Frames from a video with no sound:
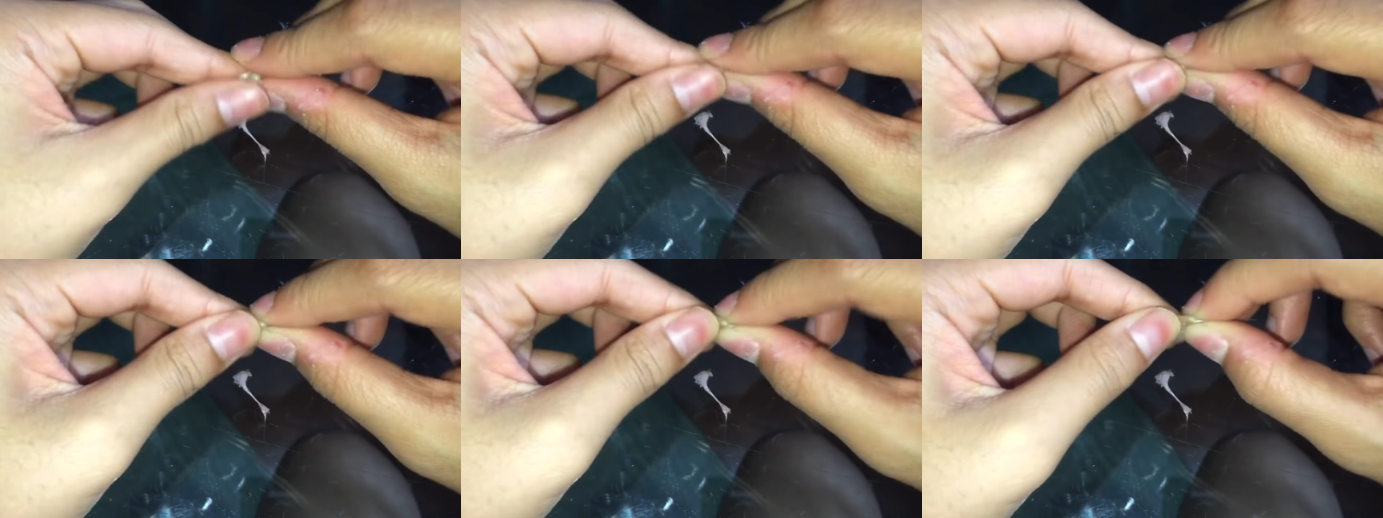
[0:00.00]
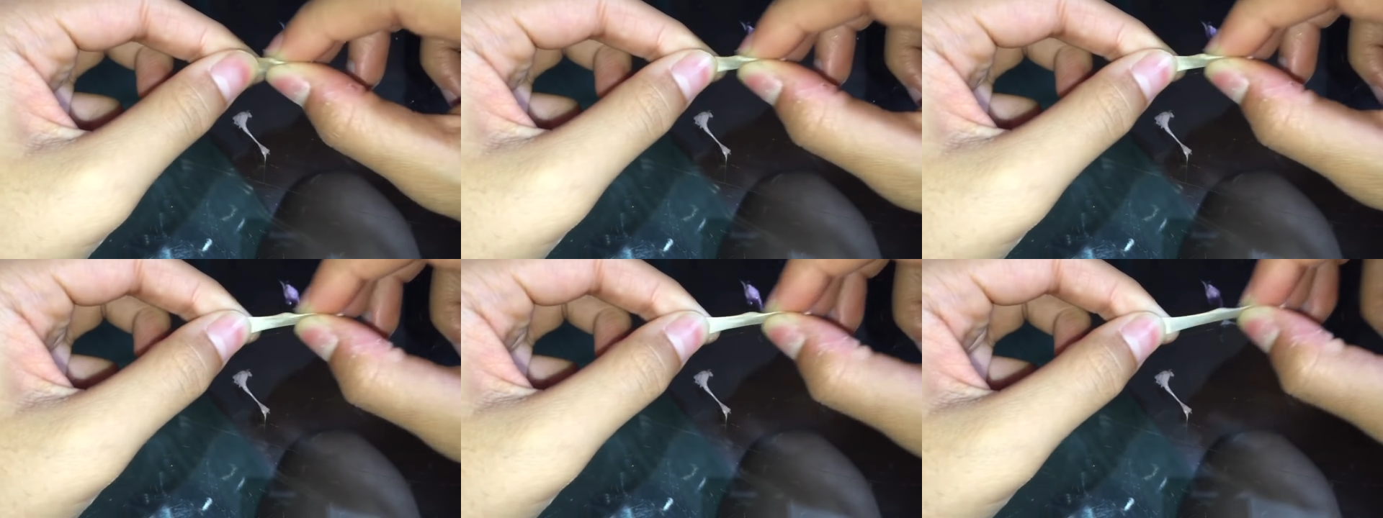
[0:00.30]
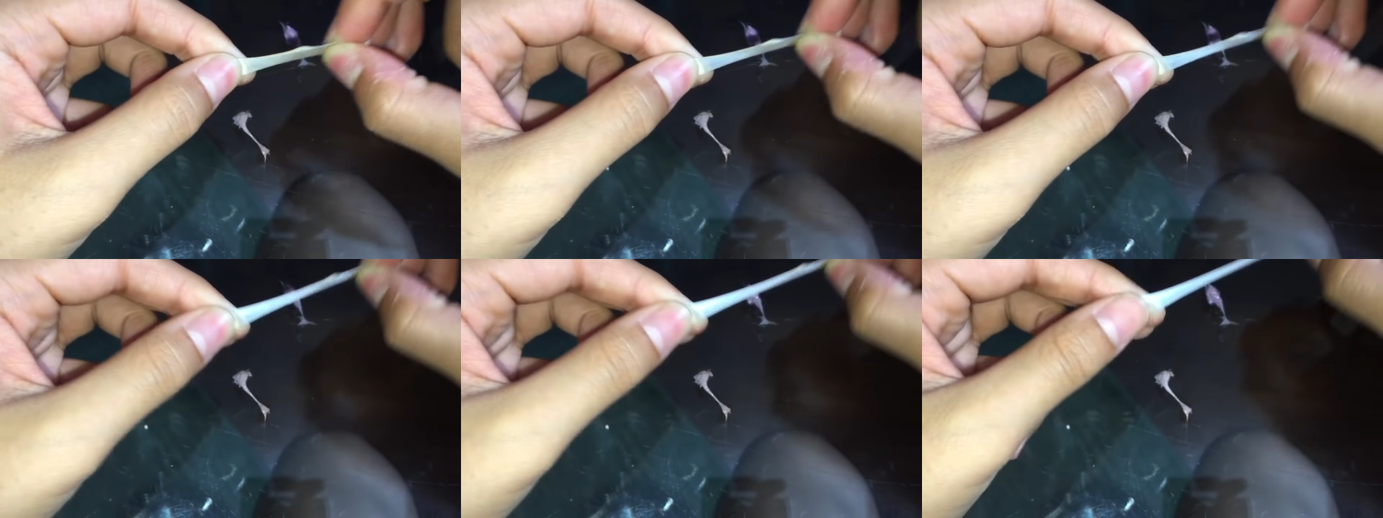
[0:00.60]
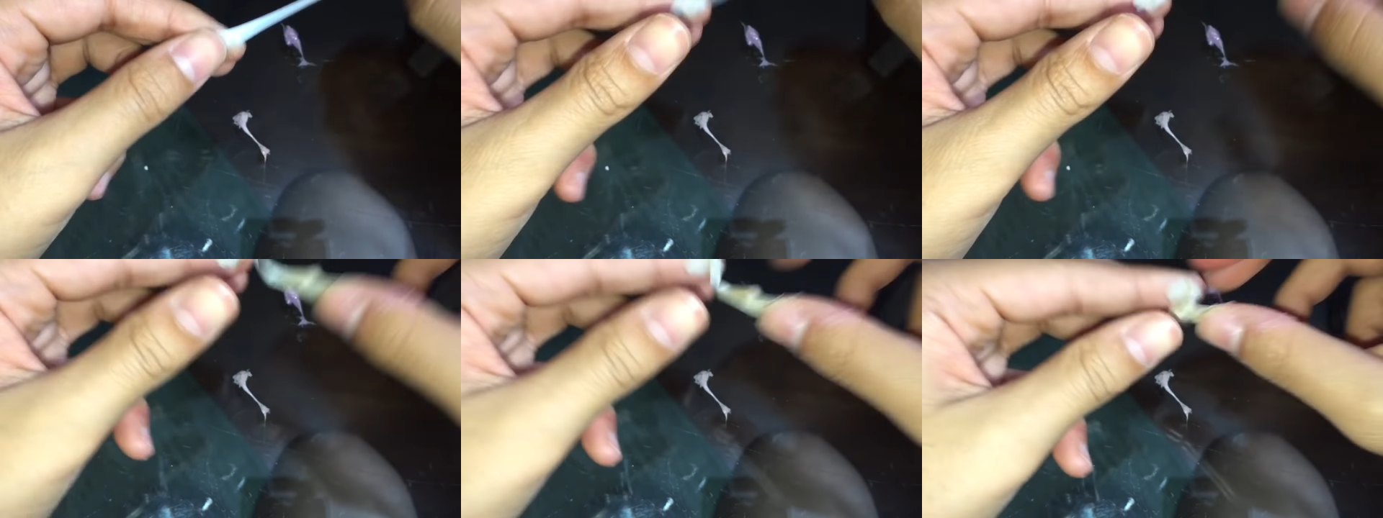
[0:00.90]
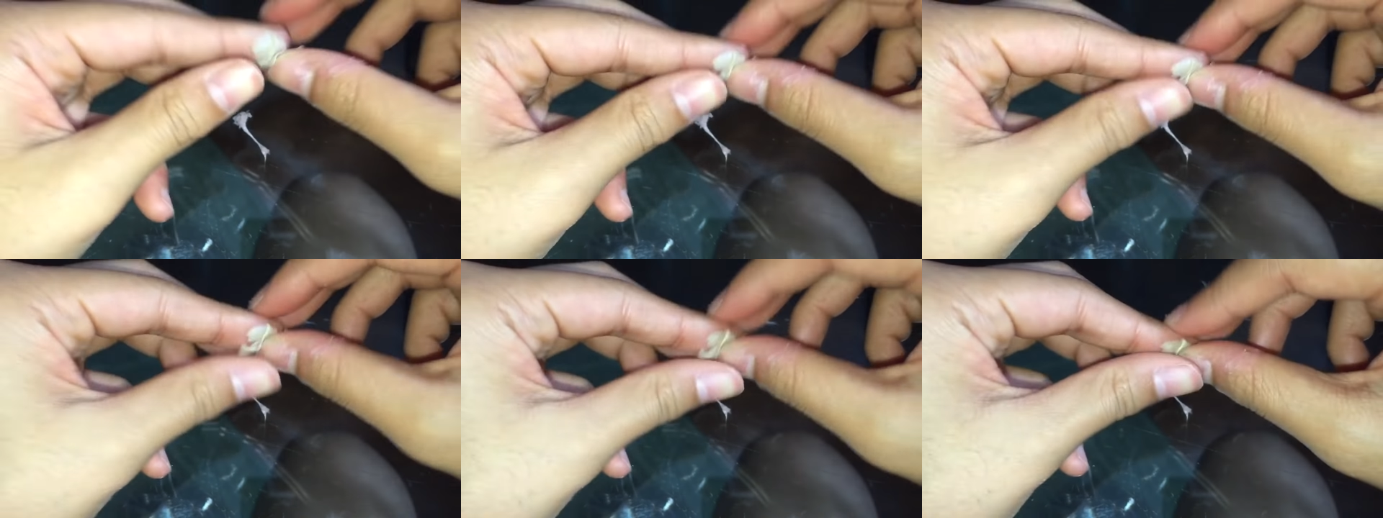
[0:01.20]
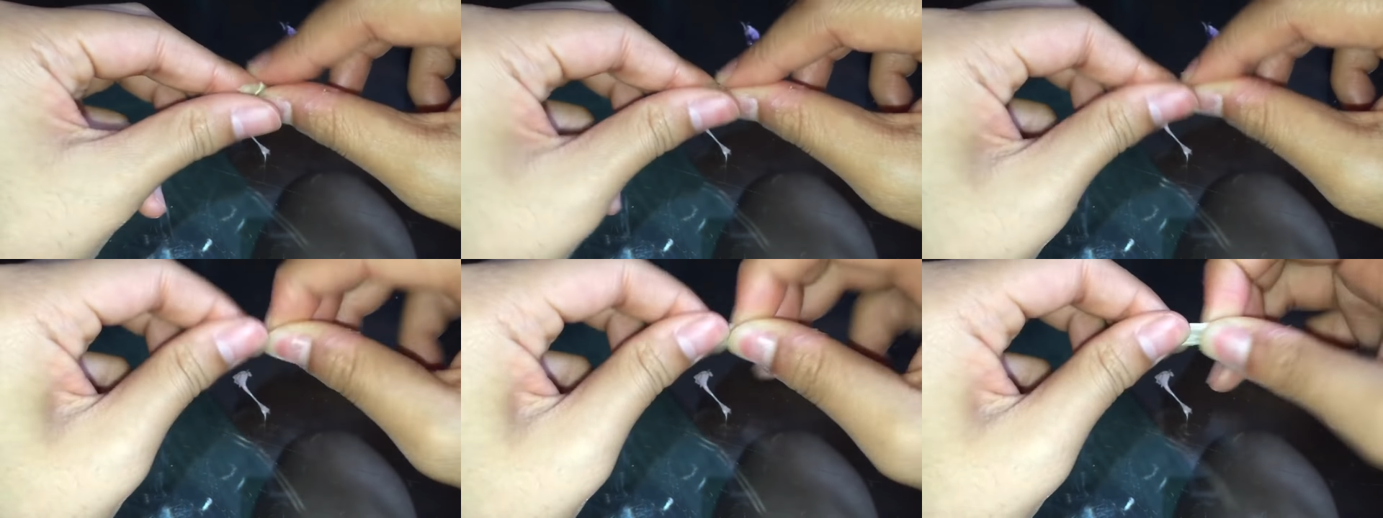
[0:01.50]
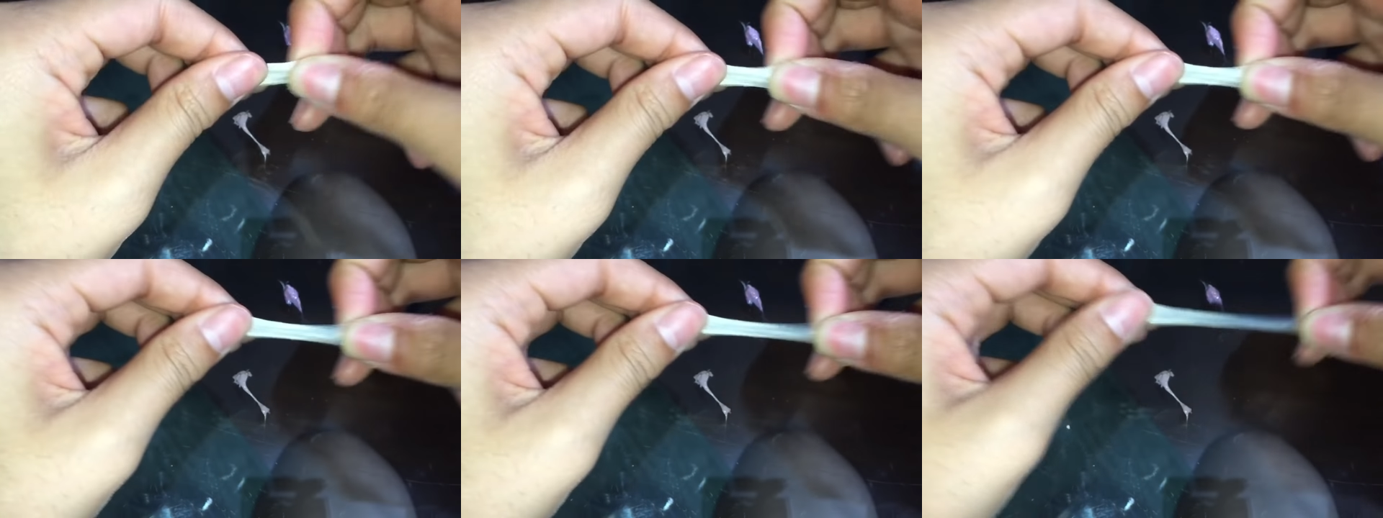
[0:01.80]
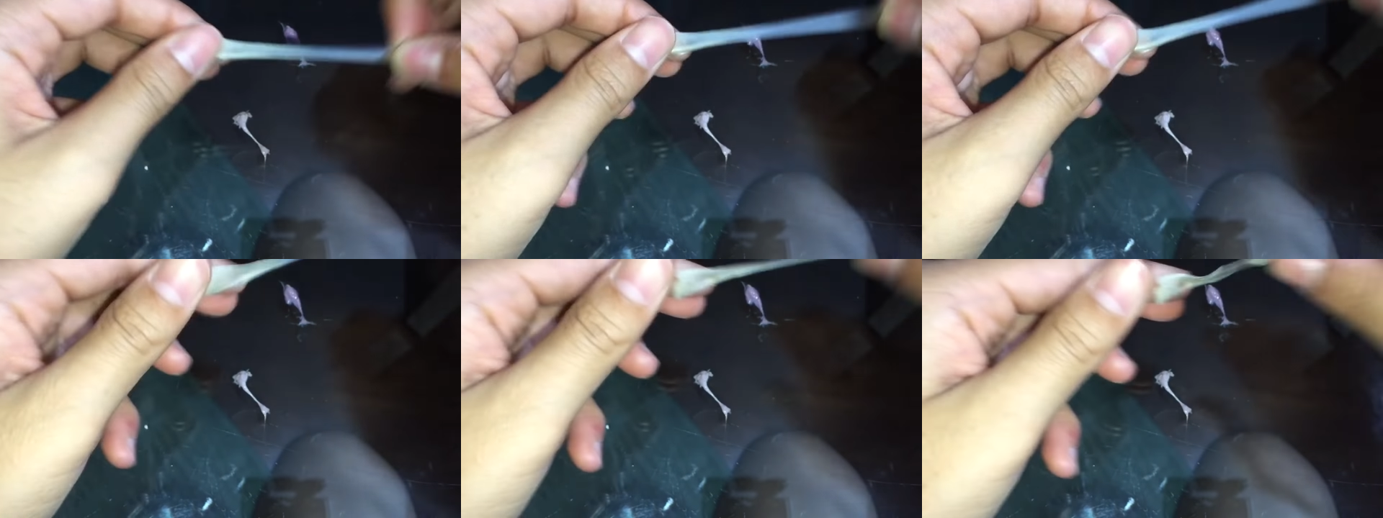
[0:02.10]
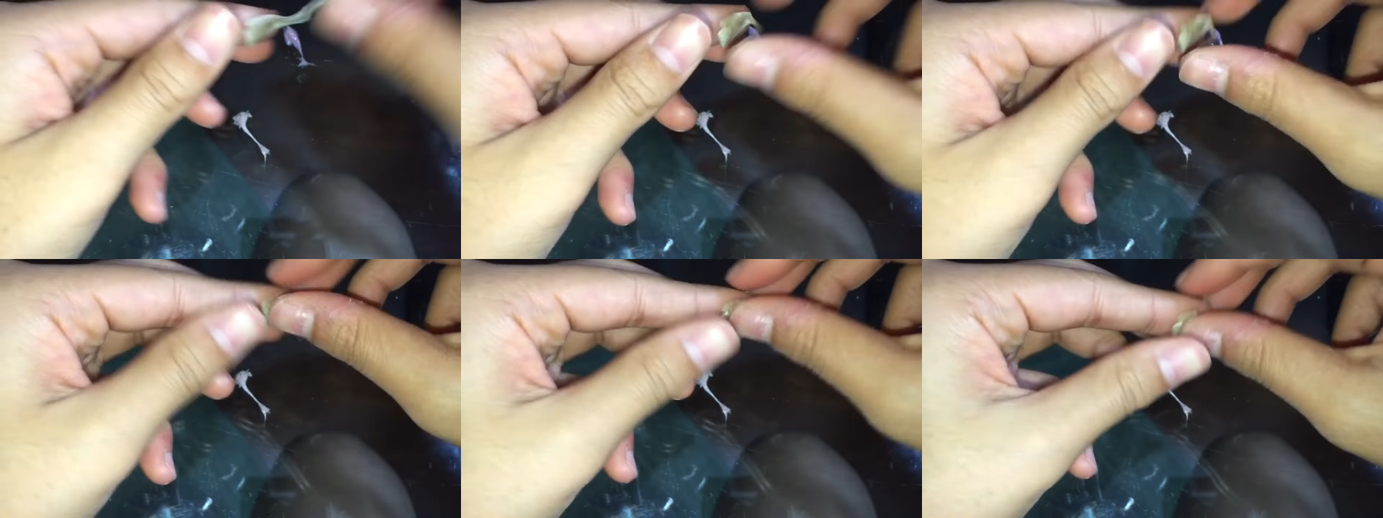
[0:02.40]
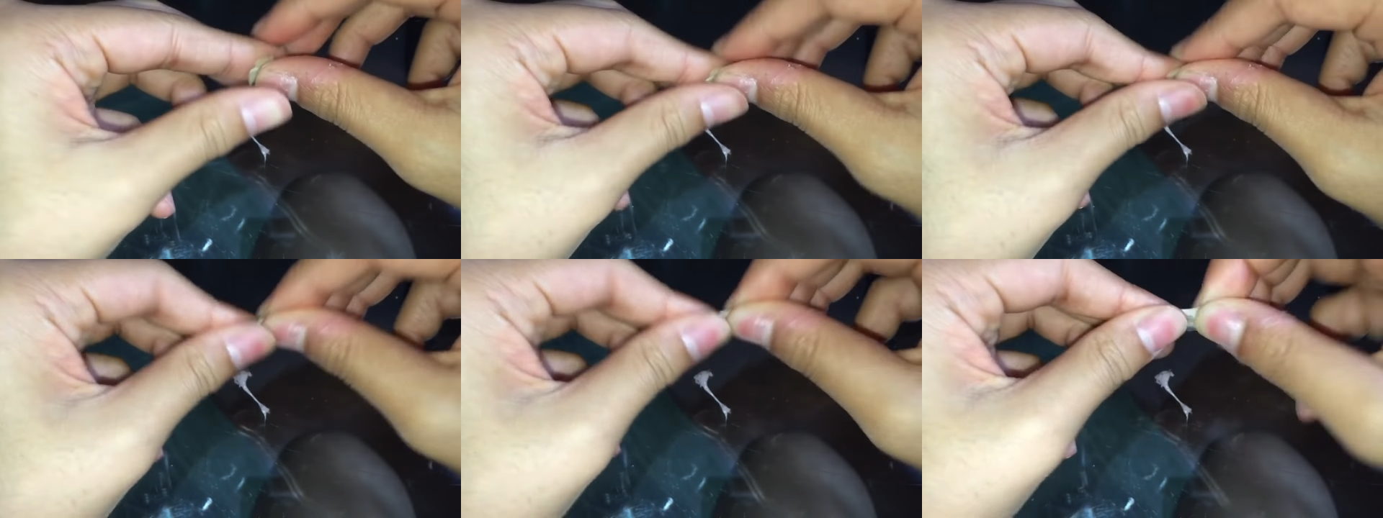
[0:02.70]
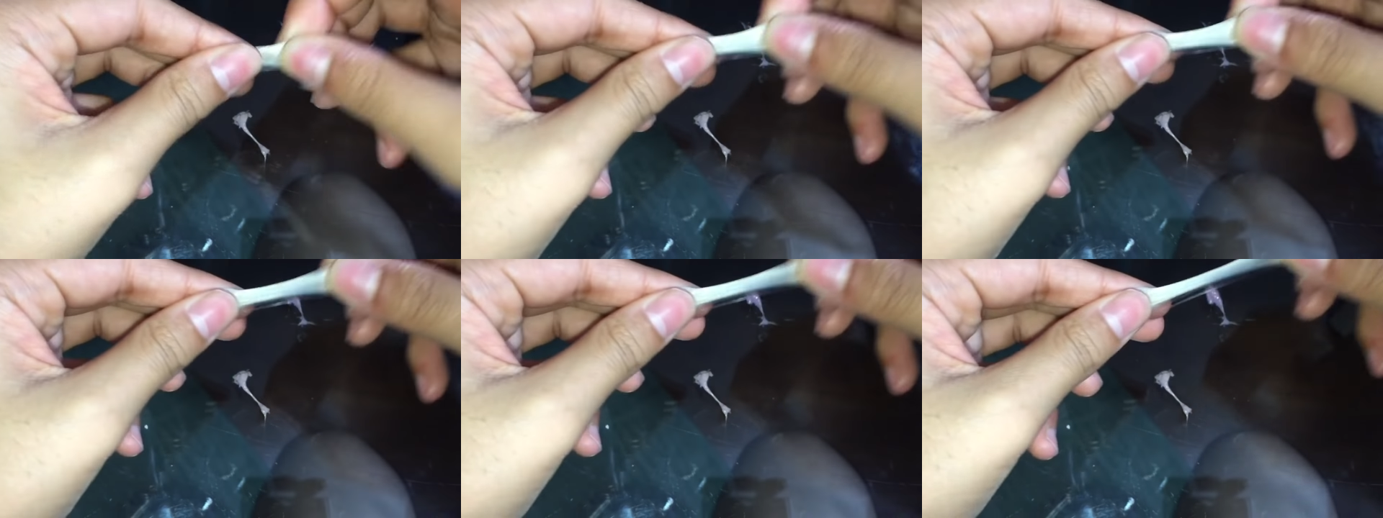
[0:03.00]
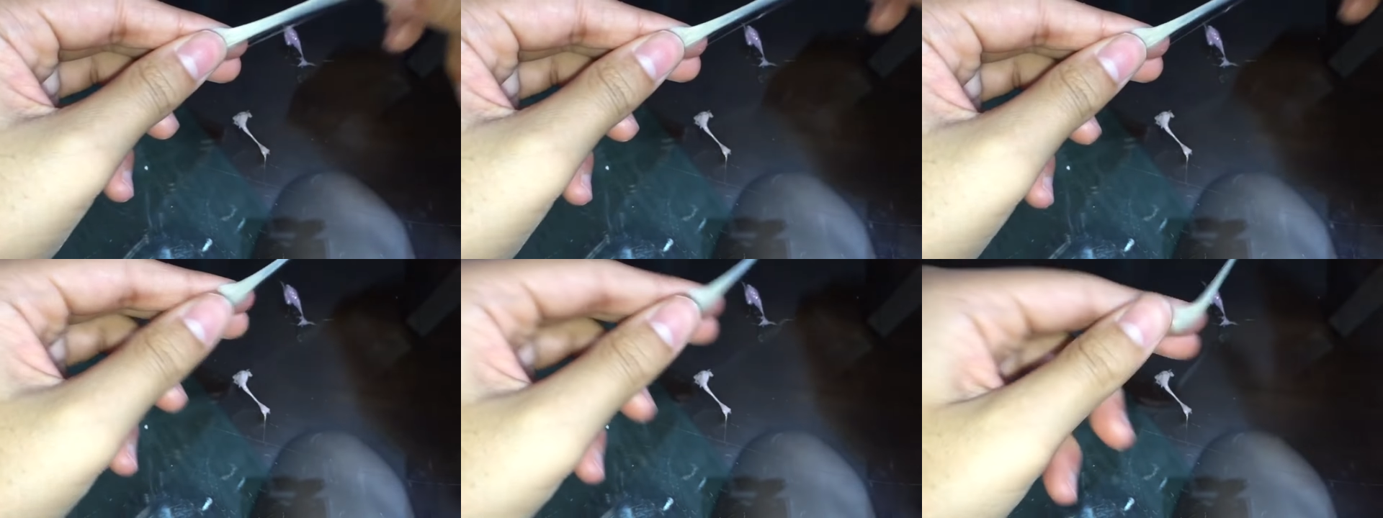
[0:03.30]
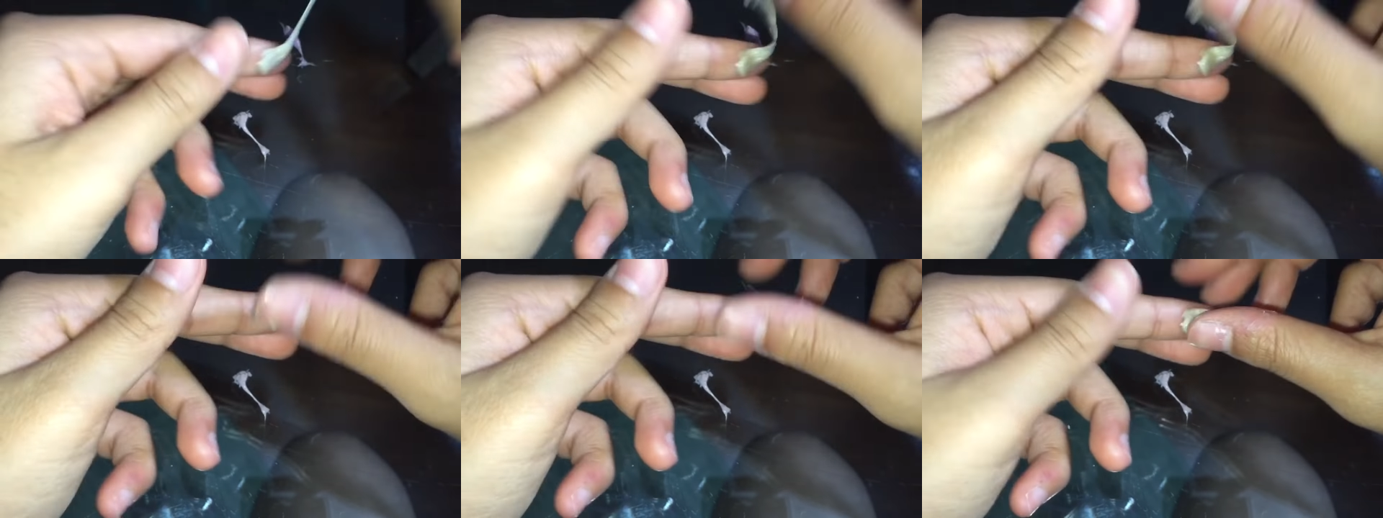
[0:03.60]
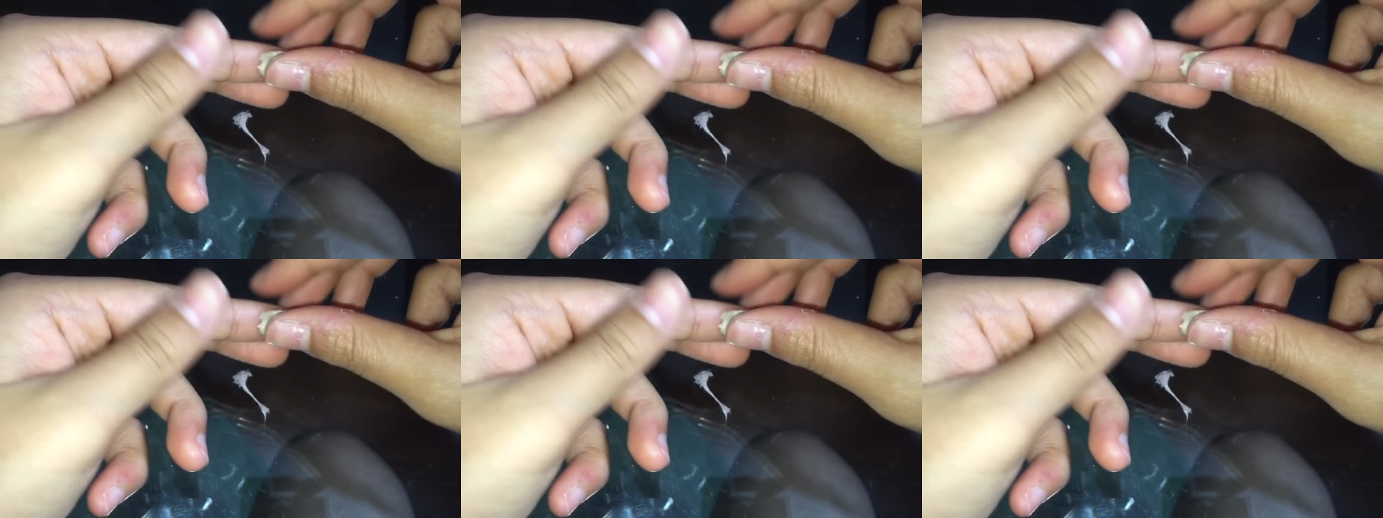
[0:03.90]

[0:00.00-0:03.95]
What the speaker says: [unreadable: no face in view]